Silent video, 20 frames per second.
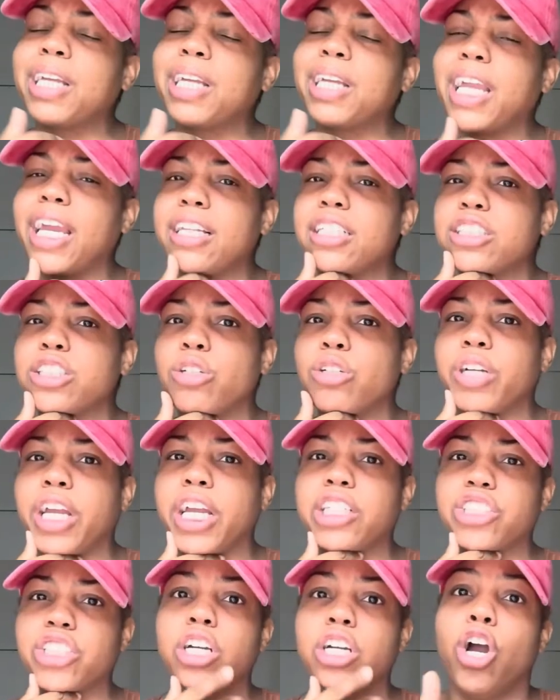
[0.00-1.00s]
Kayla's
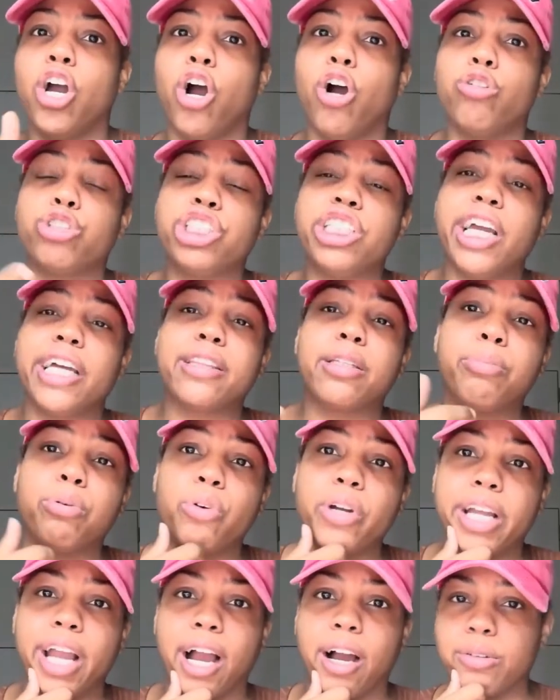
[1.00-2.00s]
location. Oh, she at the
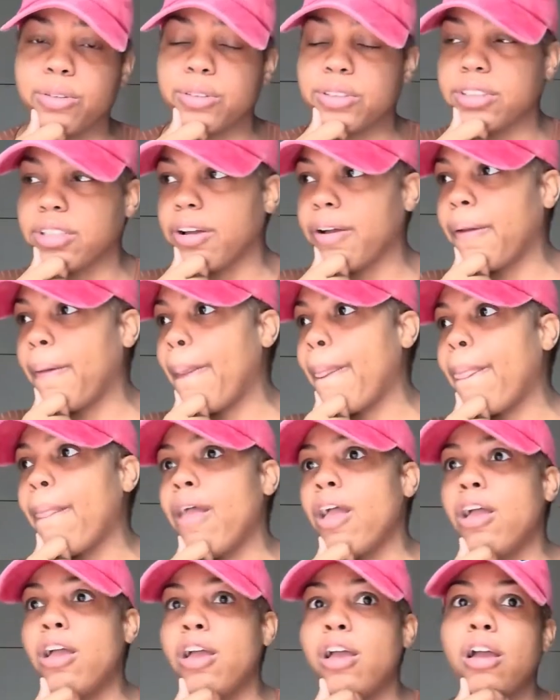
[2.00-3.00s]
boy house.
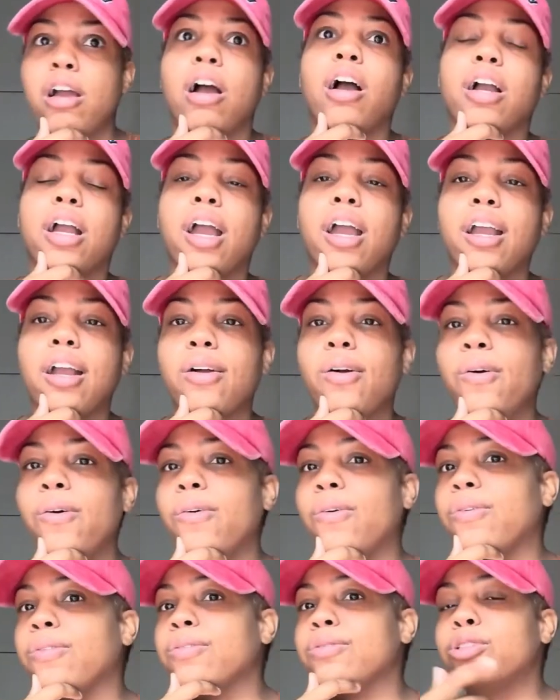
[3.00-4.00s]
Okay,
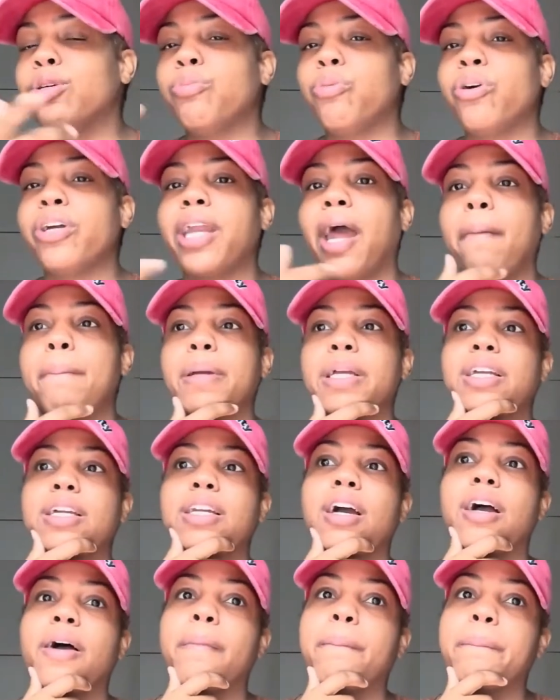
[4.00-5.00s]
cool. The boy not
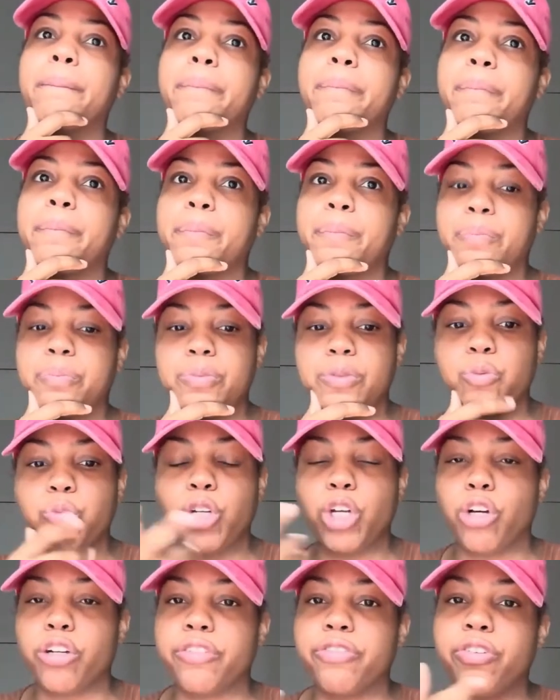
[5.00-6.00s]
picking up.
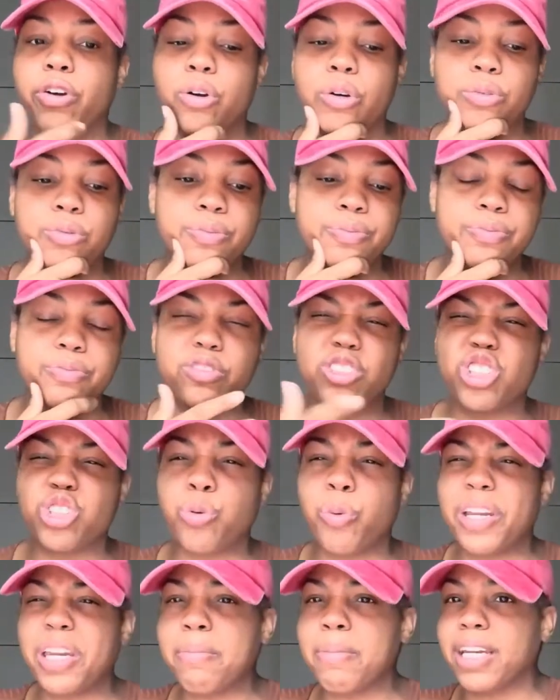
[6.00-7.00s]
We on the phone.
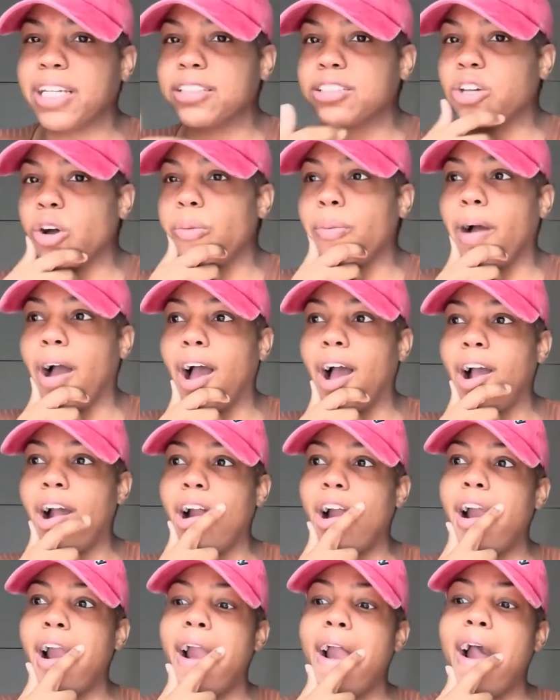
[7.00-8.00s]
20 minutes go by.
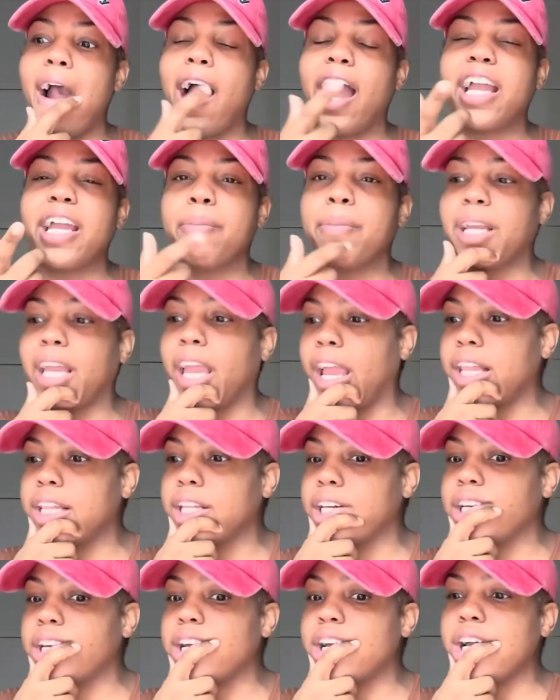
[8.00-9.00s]
I hear
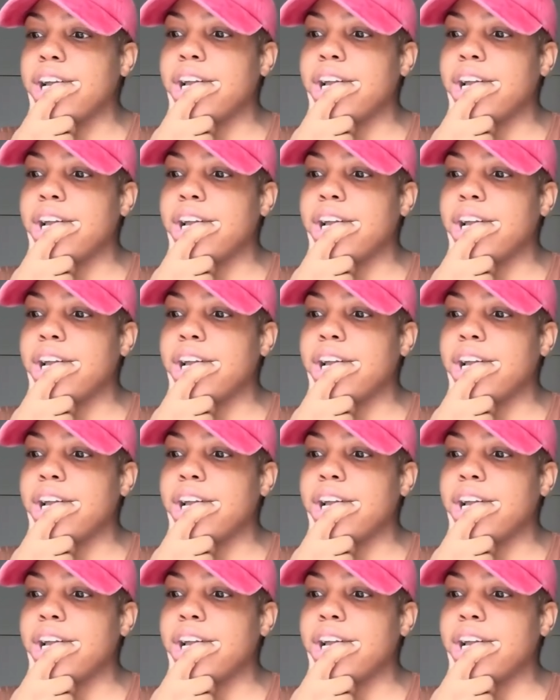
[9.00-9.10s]
Michaela.